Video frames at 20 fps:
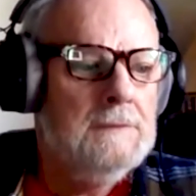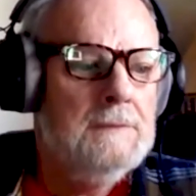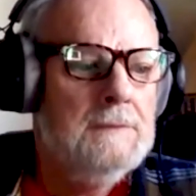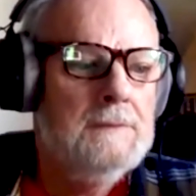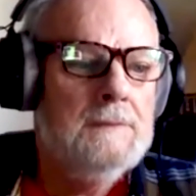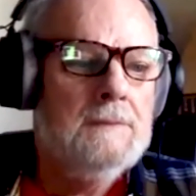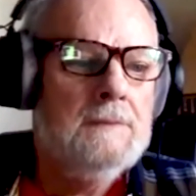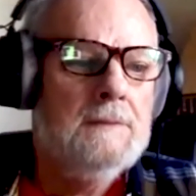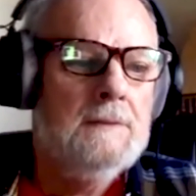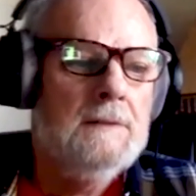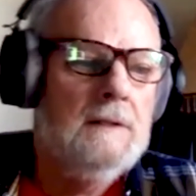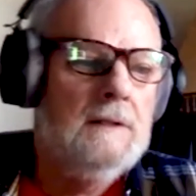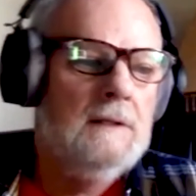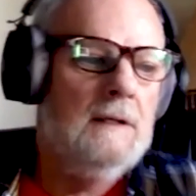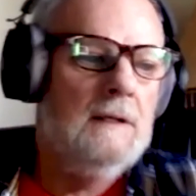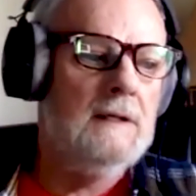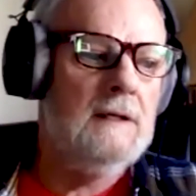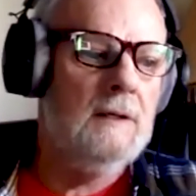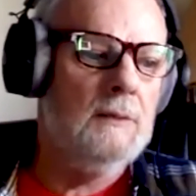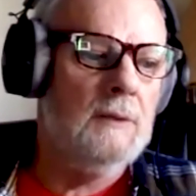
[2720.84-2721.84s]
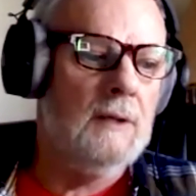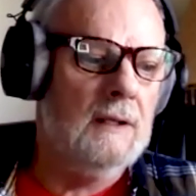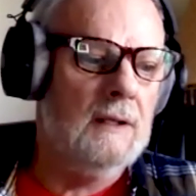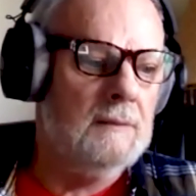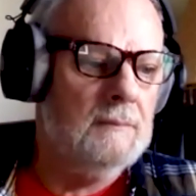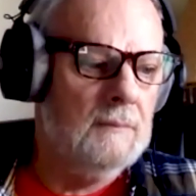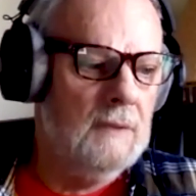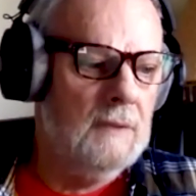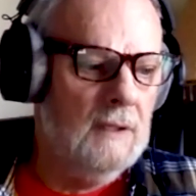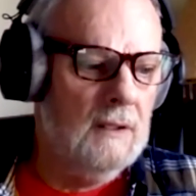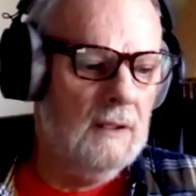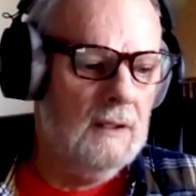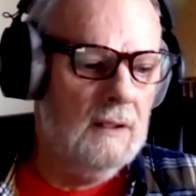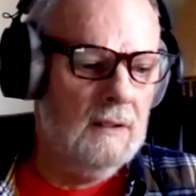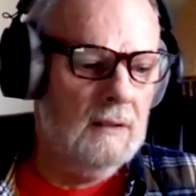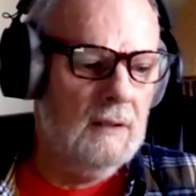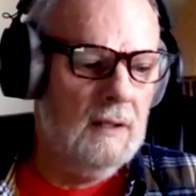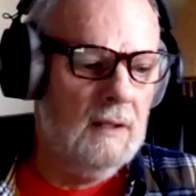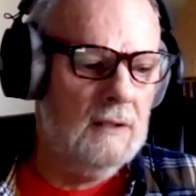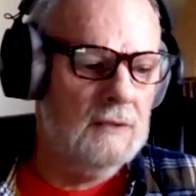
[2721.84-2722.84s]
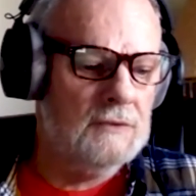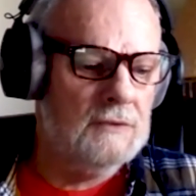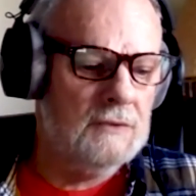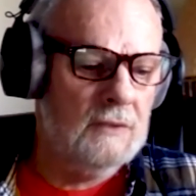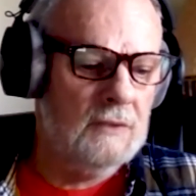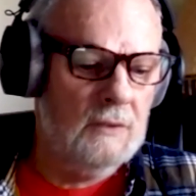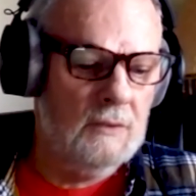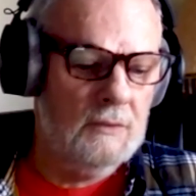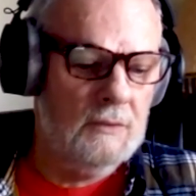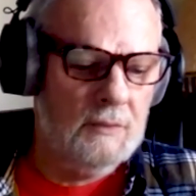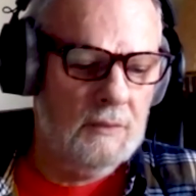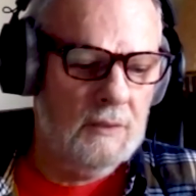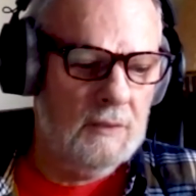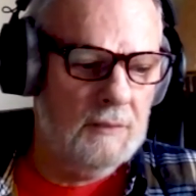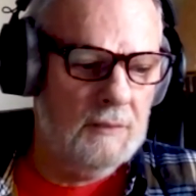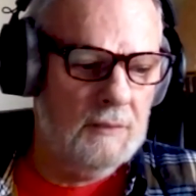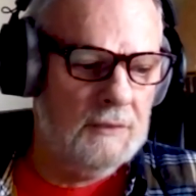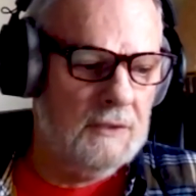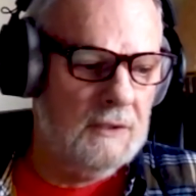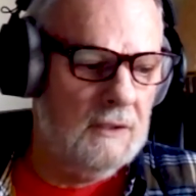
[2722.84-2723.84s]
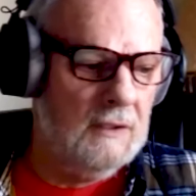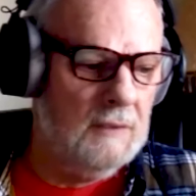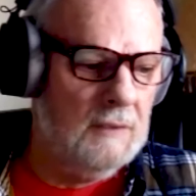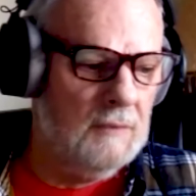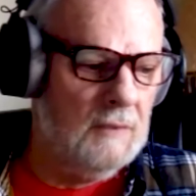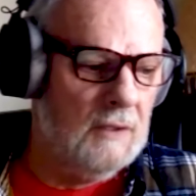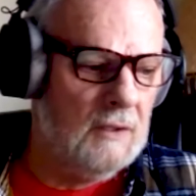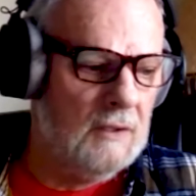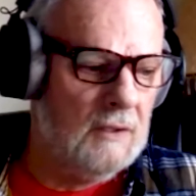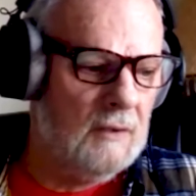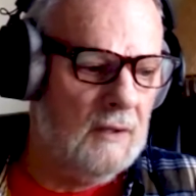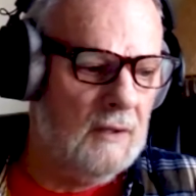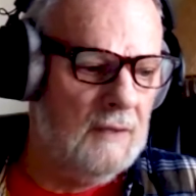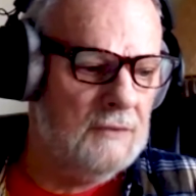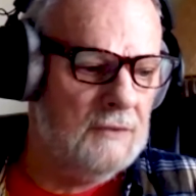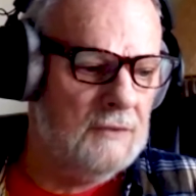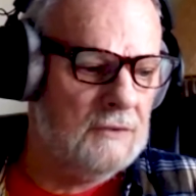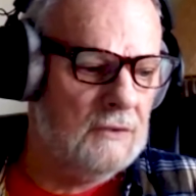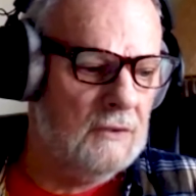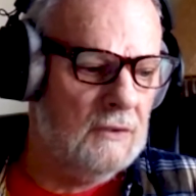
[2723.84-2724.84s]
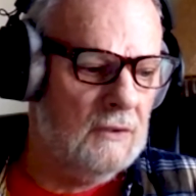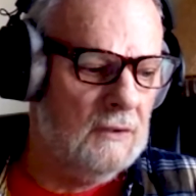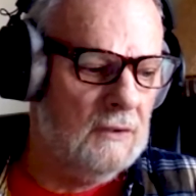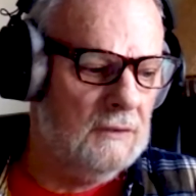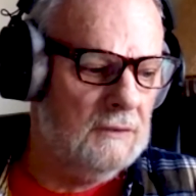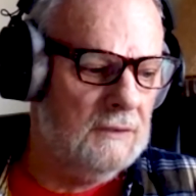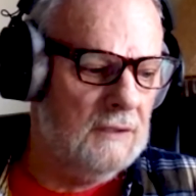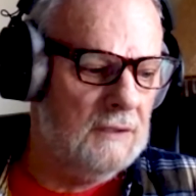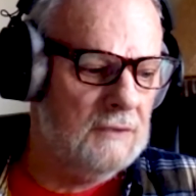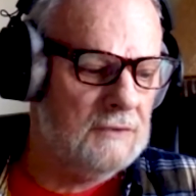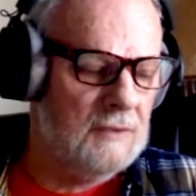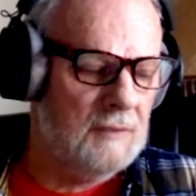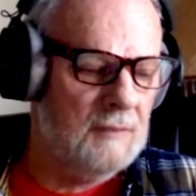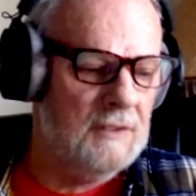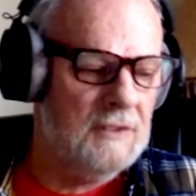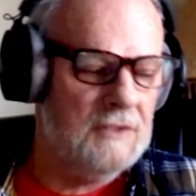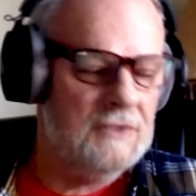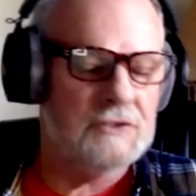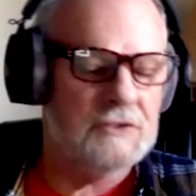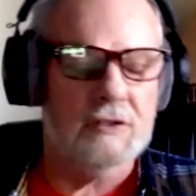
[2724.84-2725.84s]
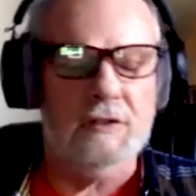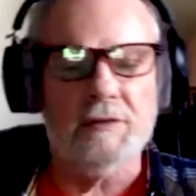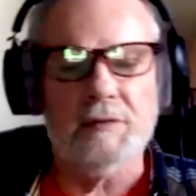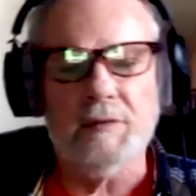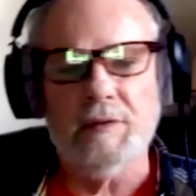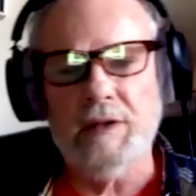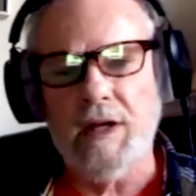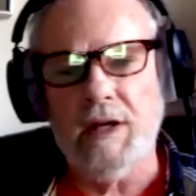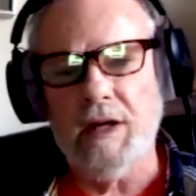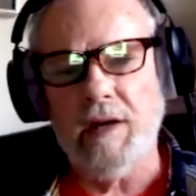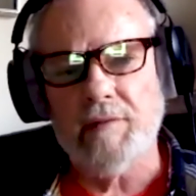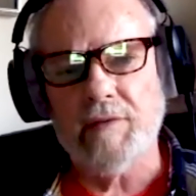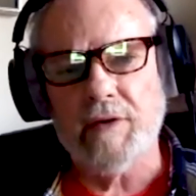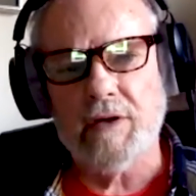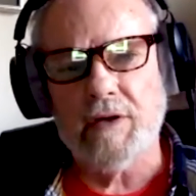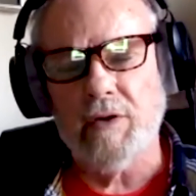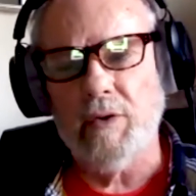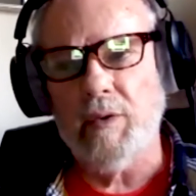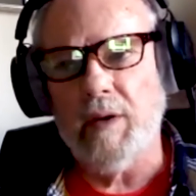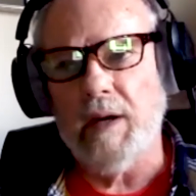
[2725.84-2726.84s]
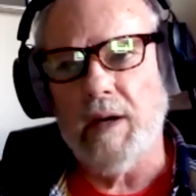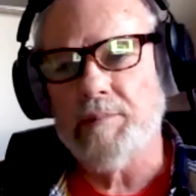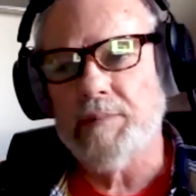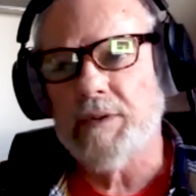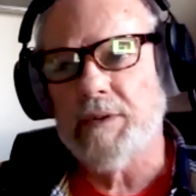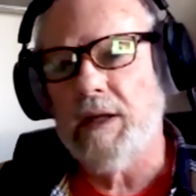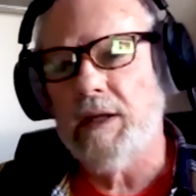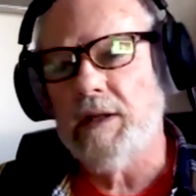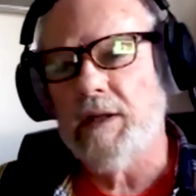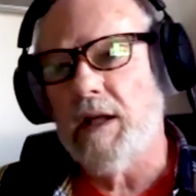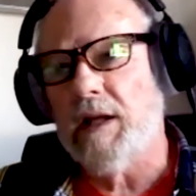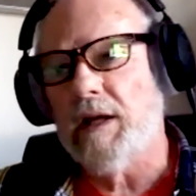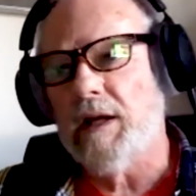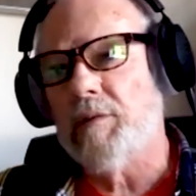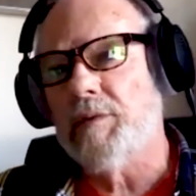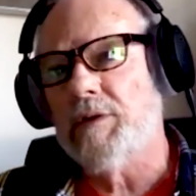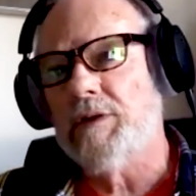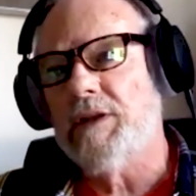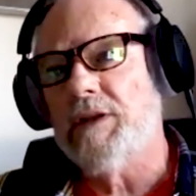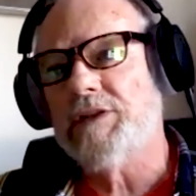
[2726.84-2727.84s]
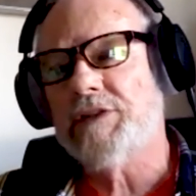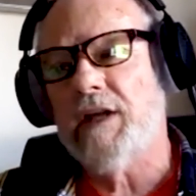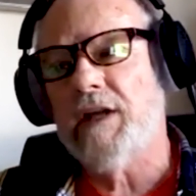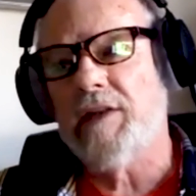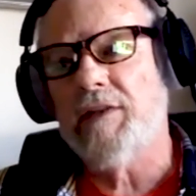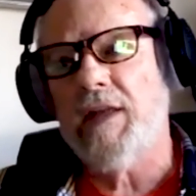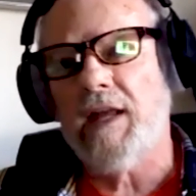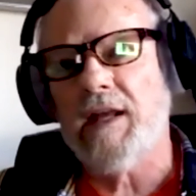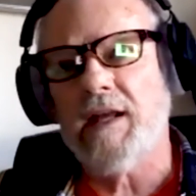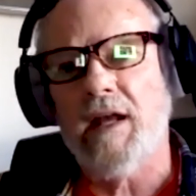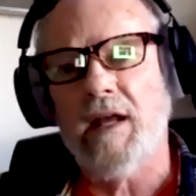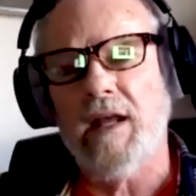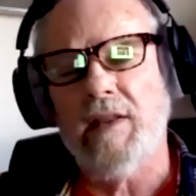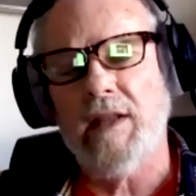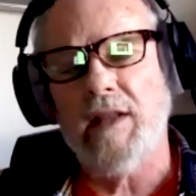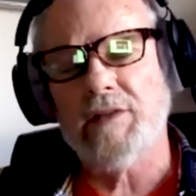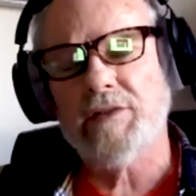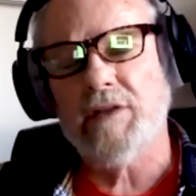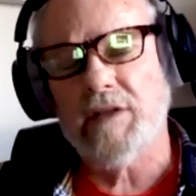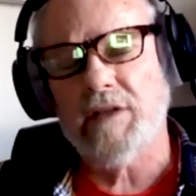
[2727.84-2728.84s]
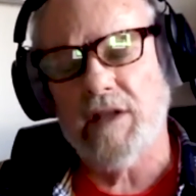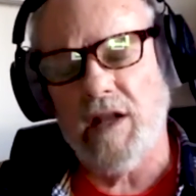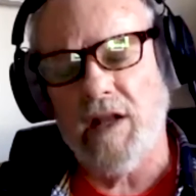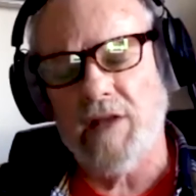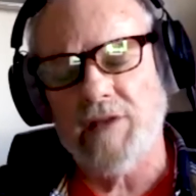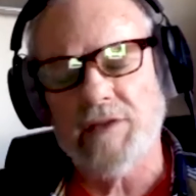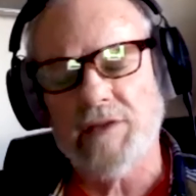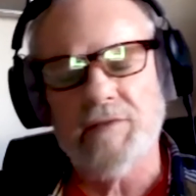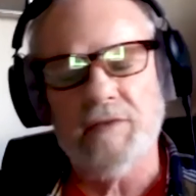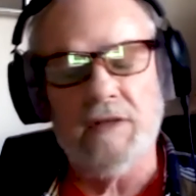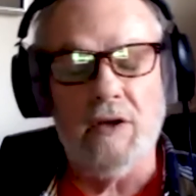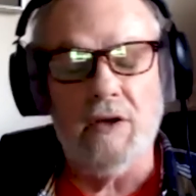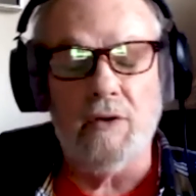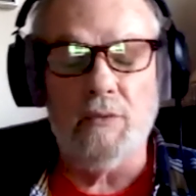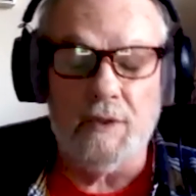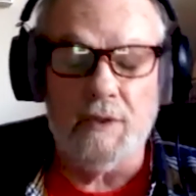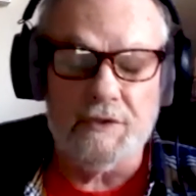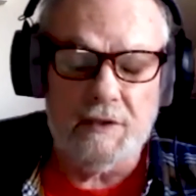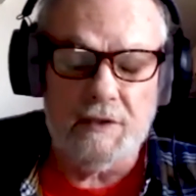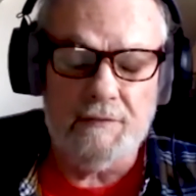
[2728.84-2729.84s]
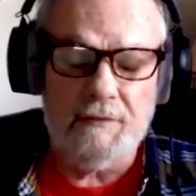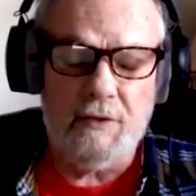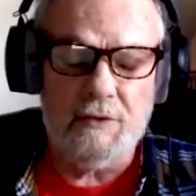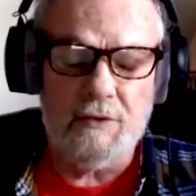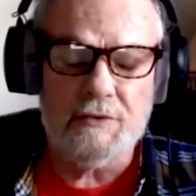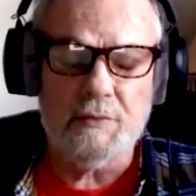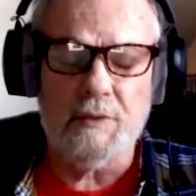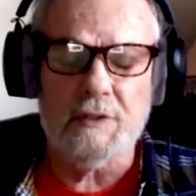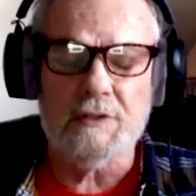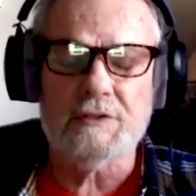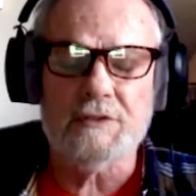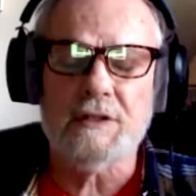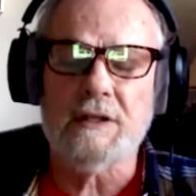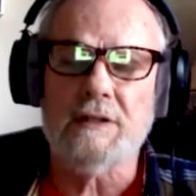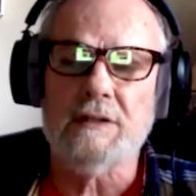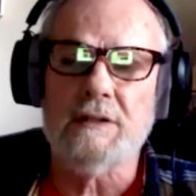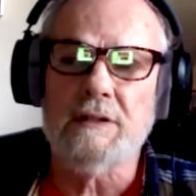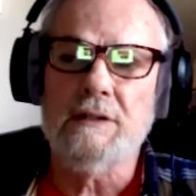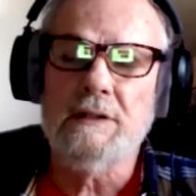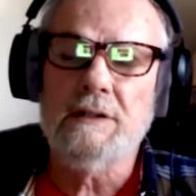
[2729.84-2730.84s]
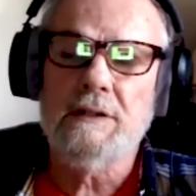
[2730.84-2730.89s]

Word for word: Yeah. Anyway, uh, and so the one about the unmarked graves is called uh, "Some of These Children They Never Grew Up," and, and I released that, and that got, and that's that has a video with it if folks want to see it